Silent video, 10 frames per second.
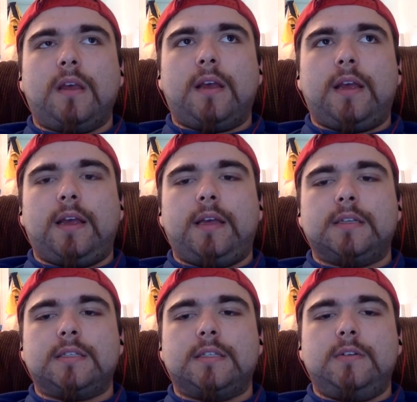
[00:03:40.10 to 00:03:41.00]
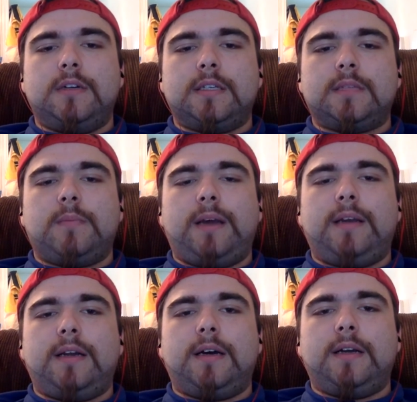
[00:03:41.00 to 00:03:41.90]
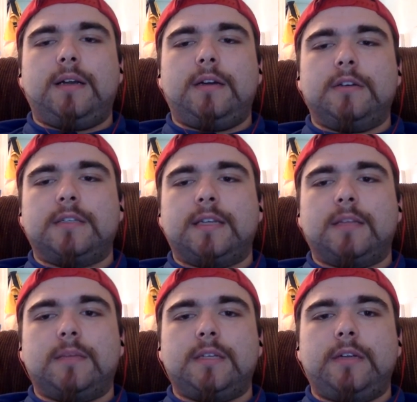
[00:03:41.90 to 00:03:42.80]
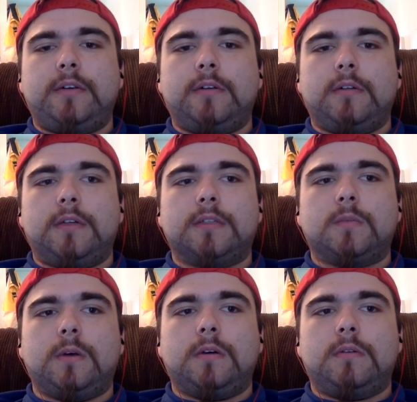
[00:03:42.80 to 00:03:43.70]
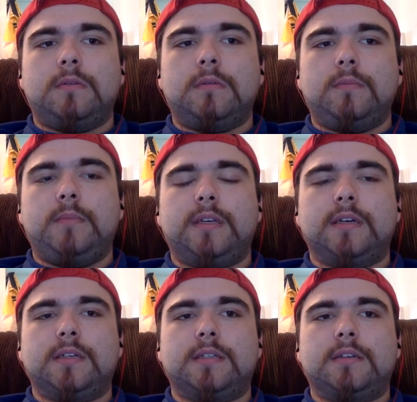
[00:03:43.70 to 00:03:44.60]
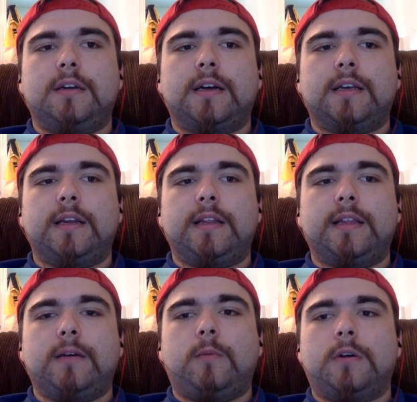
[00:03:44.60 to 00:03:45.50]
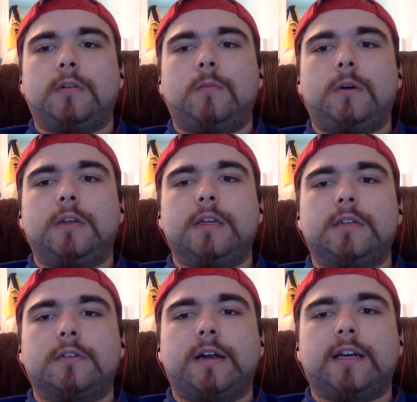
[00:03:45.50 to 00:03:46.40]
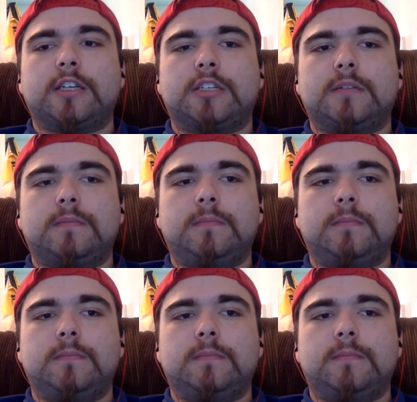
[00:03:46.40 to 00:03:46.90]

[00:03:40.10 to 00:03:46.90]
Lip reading: and students might not understand the material as well because they're not getting that one on one interaction.